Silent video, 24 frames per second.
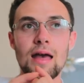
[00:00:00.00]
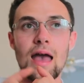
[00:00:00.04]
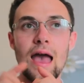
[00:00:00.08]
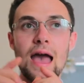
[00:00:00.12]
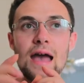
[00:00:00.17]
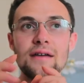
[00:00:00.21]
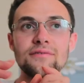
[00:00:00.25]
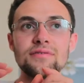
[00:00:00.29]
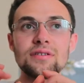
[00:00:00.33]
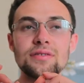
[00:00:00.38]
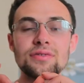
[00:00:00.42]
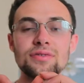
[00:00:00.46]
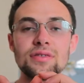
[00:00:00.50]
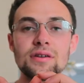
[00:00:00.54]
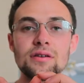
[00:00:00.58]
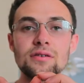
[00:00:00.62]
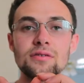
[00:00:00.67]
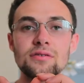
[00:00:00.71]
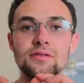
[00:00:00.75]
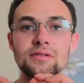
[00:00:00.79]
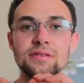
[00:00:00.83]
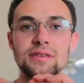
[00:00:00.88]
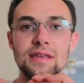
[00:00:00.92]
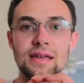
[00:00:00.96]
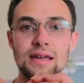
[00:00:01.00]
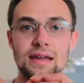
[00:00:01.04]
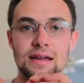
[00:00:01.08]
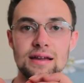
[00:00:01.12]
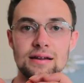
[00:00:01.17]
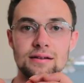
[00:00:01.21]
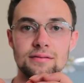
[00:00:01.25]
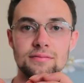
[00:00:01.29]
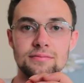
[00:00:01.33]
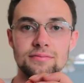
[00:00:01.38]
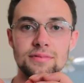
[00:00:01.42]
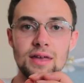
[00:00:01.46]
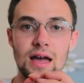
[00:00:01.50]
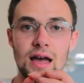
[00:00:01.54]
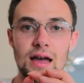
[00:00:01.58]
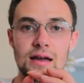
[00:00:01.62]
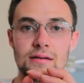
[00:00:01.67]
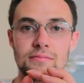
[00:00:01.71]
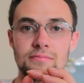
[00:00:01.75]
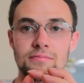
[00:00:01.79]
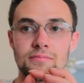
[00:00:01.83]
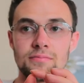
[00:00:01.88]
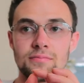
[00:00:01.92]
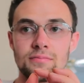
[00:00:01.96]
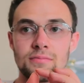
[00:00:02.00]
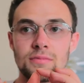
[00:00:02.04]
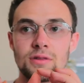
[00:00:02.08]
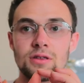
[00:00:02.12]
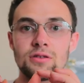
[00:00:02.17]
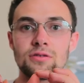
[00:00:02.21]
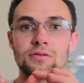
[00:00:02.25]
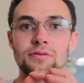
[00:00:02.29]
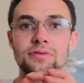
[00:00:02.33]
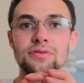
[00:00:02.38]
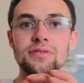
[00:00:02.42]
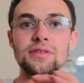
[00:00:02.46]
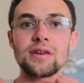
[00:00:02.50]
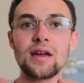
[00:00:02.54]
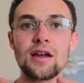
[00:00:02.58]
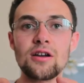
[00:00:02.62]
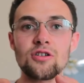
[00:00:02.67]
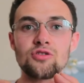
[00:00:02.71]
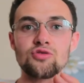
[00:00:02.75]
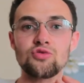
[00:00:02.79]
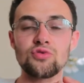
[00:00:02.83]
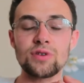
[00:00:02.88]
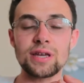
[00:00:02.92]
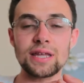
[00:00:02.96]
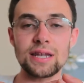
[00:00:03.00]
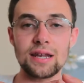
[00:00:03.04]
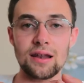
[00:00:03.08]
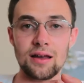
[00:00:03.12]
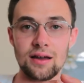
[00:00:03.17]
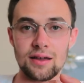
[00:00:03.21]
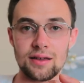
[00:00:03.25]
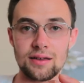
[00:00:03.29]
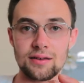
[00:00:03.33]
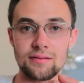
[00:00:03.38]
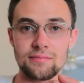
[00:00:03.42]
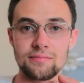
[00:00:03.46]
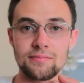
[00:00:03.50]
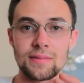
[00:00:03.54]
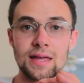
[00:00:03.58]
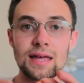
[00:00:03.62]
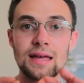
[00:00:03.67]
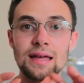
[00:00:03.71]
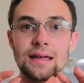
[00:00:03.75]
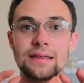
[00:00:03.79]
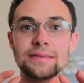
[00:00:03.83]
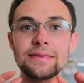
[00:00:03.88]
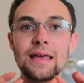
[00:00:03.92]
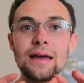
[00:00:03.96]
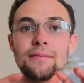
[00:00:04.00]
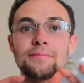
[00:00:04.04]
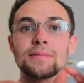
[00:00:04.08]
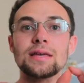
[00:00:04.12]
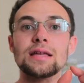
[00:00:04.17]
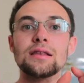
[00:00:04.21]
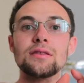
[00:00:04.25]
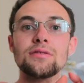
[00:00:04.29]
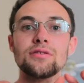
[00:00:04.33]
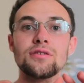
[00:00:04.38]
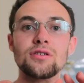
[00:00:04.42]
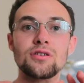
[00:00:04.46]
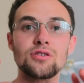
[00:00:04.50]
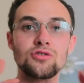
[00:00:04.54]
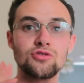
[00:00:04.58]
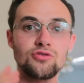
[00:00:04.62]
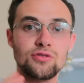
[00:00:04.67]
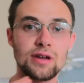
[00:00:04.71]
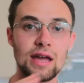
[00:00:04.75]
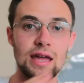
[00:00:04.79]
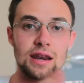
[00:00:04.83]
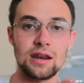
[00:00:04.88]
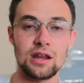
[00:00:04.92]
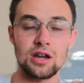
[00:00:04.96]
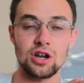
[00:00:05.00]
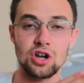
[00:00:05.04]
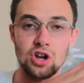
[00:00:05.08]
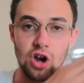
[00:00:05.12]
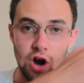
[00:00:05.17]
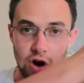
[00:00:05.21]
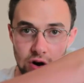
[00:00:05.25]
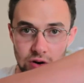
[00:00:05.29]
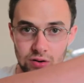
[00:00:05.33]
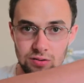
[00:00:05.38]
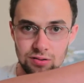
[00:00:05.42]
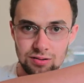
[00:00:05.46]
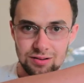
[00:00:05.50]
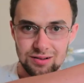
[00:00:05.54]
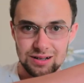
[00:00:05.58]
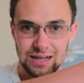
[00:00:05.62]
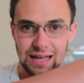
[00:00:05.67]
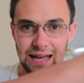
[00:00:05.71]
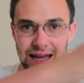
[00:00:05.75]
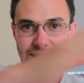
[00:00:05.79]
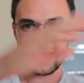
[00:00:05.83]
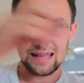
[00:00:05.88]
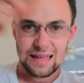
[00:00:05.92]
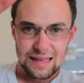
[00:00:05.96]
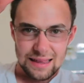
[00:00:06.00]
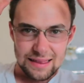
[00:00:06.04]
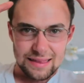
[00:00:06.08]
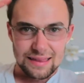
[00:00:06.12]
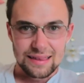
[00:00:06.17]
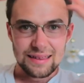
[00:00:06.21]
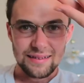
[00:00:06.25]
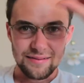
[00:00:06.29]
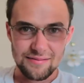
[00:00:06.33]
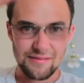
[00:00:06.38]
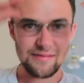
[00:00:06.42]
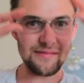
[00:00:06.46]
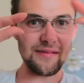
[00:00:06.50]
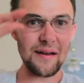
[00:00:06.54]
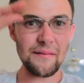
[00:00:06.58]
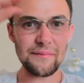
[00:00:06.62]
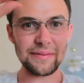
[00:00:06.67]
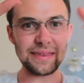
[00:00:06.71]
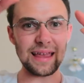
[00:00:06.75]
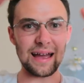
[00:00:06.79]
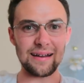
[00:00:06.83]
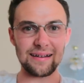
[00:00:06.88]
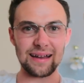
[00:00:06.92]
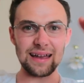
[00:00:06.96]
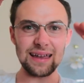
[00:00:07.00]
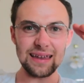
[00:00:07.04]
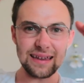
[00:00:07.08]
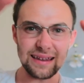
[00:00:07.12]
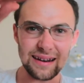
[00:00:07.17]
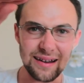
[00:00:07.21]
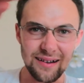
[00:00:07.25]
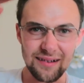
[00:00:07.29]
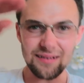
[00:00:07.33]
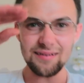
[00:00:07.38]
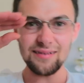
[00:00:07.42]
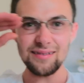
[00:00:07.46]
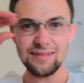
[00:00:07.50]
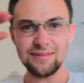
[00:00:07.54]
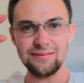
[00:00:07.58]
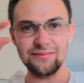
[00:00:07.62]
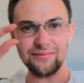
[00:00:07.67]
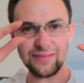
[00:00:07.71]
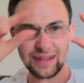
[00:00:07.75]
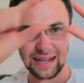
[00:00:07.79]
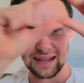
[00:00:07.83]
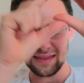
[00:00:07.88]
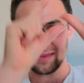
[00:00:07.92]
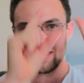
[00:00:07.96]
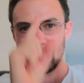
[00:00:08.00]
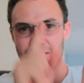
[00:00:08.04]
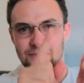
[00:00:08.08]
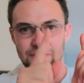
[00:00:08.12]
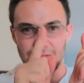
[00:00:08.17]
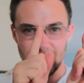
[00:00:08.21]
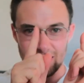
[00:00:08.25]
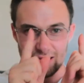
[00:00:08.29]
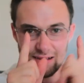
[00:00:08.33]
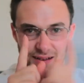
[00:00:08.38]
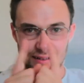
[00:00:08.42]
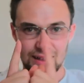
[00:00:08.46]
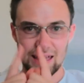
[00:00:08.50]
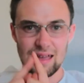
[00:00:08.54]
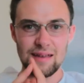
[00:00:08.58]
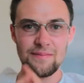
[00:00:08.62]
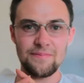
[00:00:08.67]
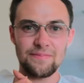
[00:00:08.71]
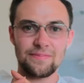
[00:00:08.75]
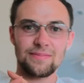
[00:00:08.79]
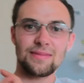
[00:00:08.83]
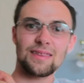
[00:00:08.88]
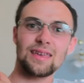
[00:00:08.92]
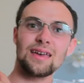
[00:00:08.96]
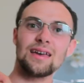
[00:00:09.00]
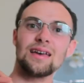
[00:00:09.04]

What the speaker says: Every single time you see a green light, that means you can go, okay? Remember that, okay? You know, really simple, okay?